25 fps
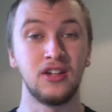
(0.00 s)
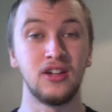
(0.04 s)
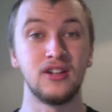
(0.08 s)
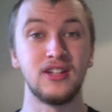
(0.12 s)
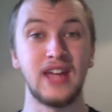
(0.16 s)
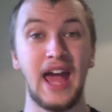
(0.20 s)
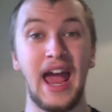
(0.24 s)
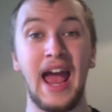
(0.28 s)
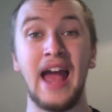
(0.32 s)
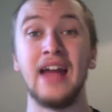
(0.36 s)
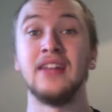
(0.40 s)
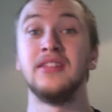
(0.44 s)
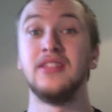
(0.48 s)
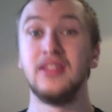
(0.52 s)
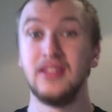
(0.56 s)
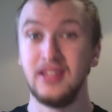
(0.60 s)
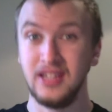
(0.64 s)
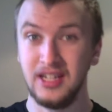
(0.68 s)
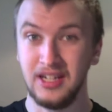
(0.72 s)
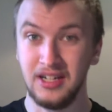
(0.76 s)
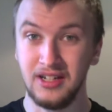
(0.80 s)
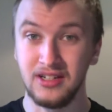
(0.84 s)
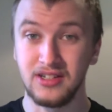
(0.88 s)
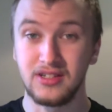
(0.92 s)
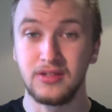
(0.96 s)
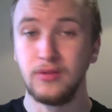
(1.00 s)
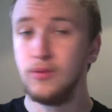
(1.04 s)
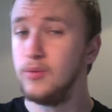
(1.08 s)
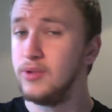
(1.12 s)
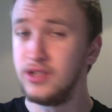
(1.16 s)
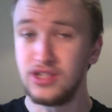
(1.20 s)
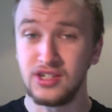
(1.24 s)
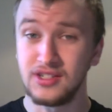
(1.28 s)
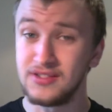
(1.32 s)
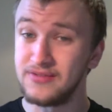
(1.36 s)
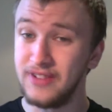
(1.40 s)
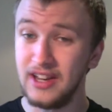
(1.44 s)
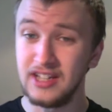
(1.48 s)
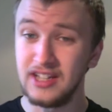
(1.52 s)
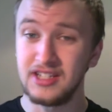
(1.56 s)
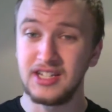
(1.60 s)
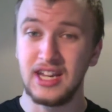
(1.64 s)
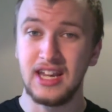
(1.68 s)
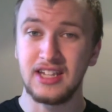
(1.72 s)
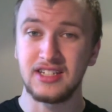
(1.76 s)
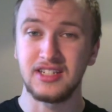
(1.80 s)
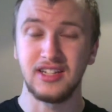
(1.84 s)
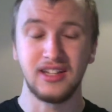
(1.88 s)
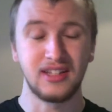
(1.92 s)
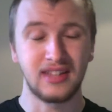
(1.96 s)
could add things, which is
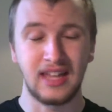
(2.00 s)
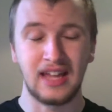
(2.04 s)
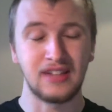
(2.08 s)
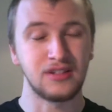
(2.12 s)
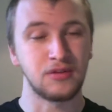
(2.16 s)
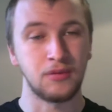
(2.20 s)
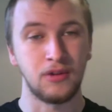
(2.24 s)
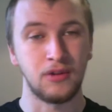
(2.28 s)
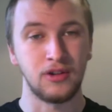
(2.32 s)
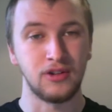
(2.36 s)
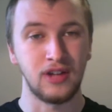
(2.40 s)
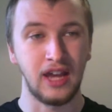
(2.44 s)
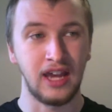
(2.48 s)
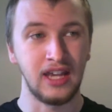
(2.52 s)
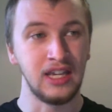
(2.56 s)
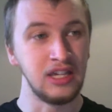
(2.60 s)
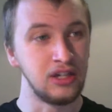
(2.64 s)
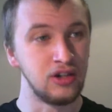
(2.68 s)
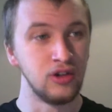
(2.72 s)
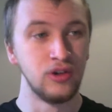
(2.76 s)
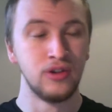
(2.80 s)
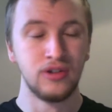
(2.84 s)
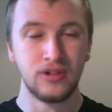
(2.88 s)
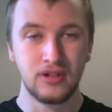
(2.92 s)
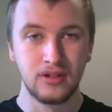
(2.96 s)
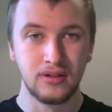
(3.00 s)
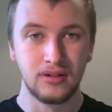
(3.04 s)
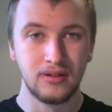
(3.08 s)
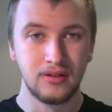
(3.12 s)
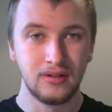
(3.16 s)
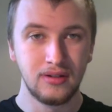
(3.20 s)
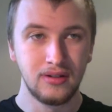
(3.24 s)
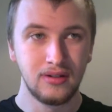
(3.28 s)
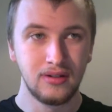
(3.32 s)
fantastic. That's what a good,